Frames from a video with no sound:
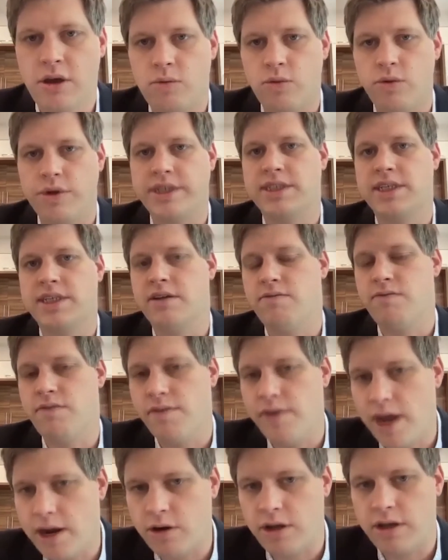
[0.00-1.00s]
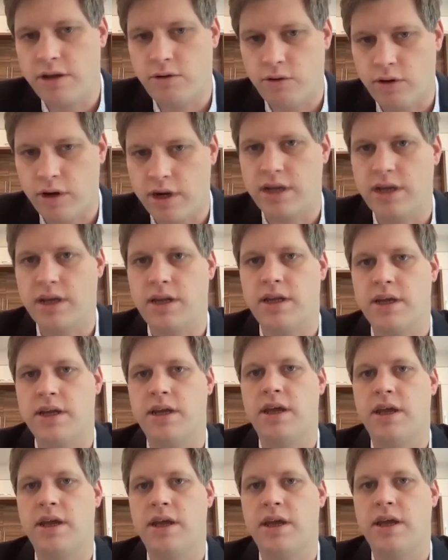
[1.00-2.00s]
we said very
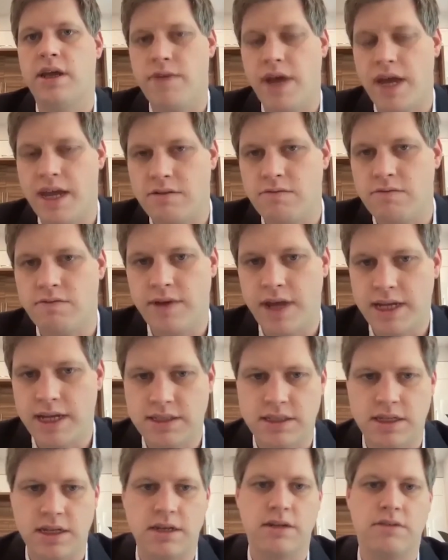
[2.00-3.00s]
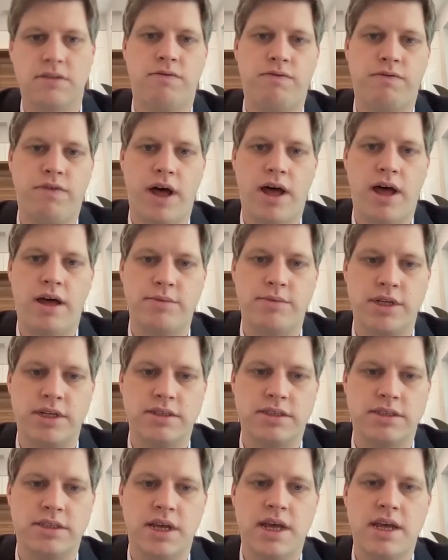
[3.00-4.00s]
critically that investing in
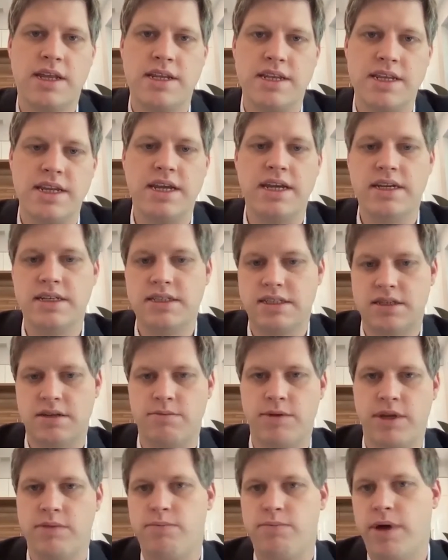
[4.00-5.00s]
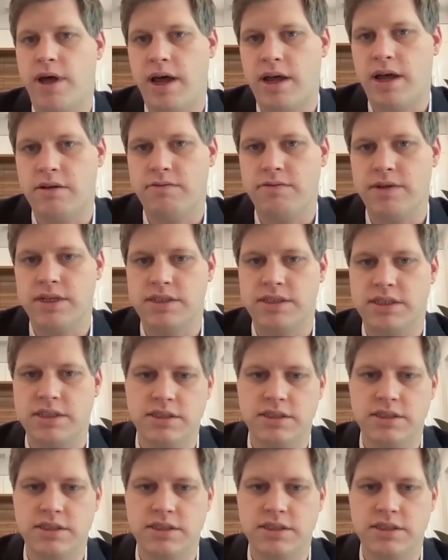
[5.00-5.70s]
farmers needs to be part of this.